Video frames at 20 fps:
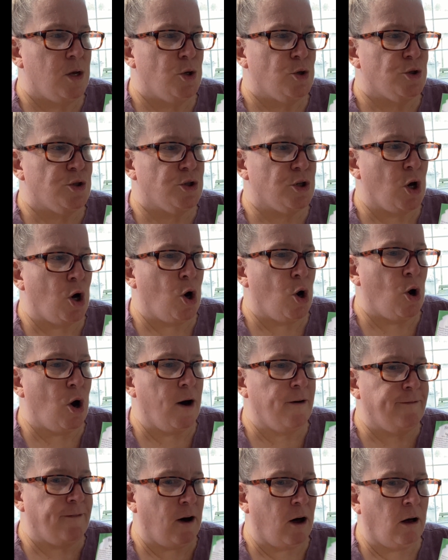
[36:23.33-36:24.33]
So
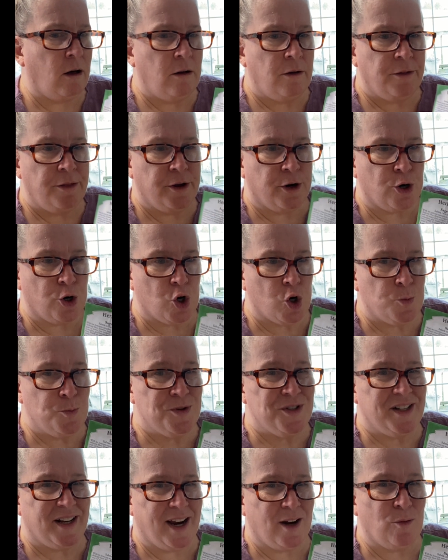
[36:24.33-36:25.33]
of all the
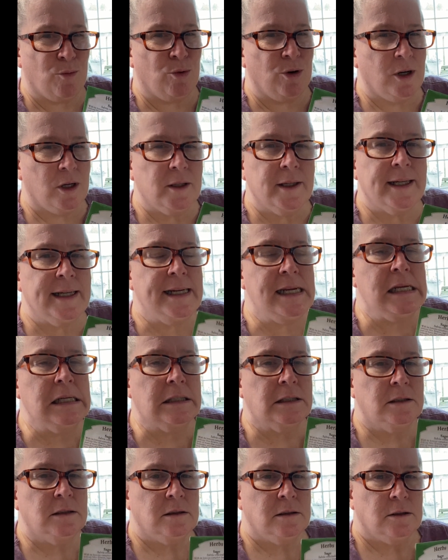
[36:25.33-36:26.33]
herbs that I really
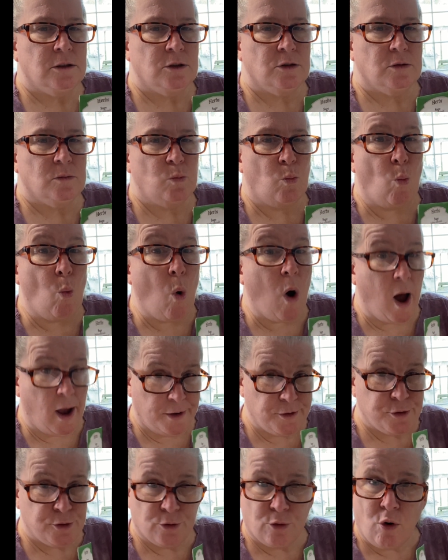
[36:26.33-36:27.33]

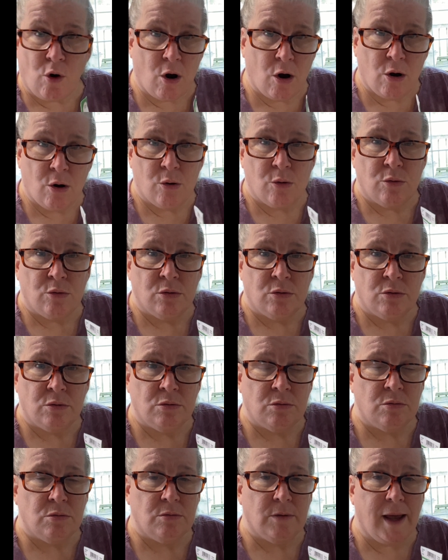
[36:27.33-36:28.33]
want to grow
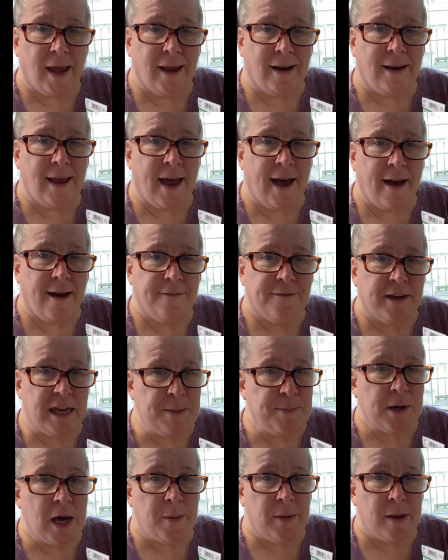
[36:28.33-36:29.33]
and have
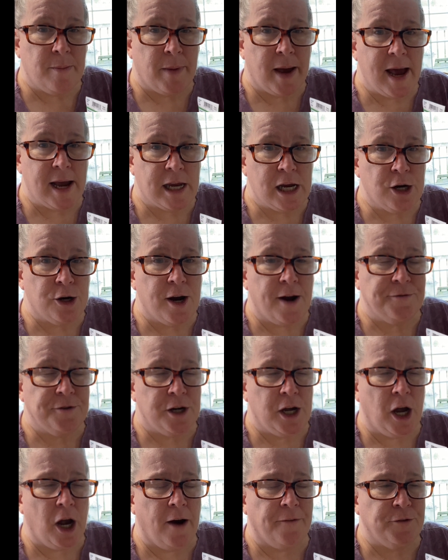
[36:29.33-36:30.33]
keep coming back year after
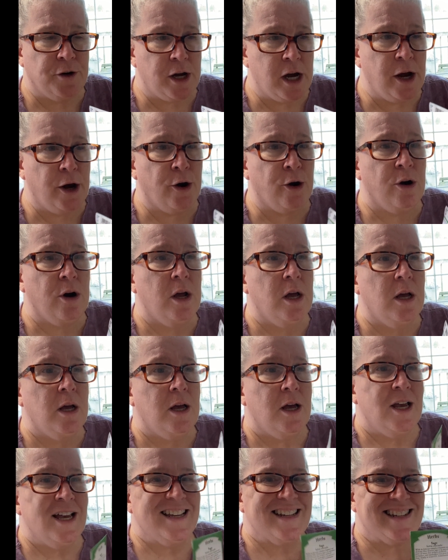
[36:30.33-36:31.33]
year after year,
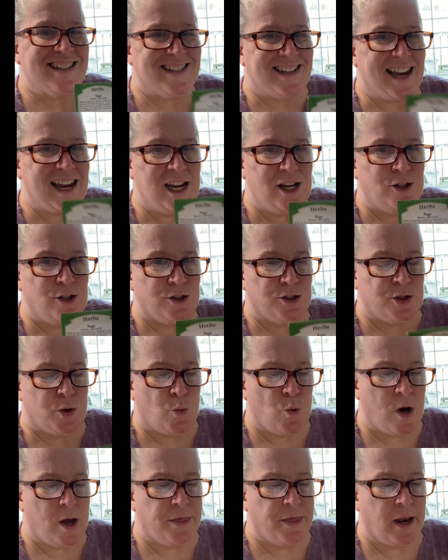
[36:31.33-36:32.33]
sage is the
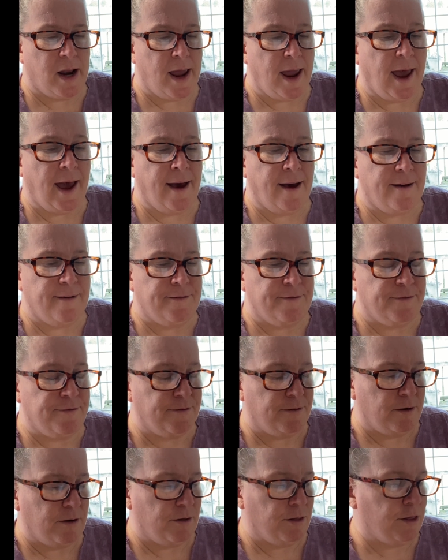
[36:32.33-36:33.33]
one that I have
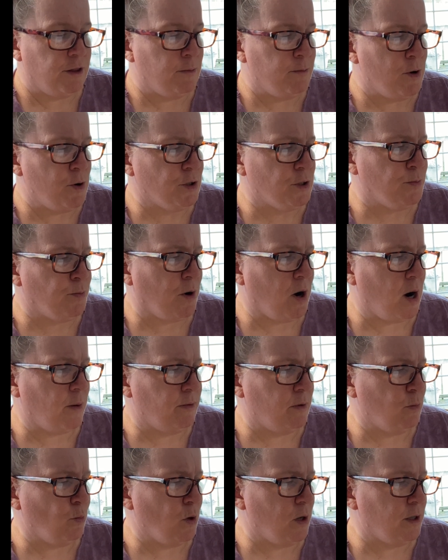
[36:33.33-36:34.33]
the most
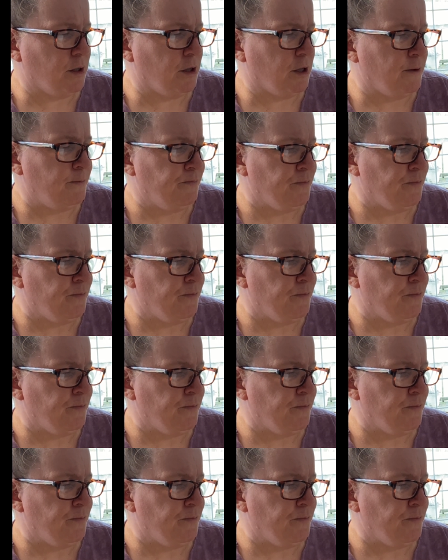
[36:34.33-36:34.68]
problem with.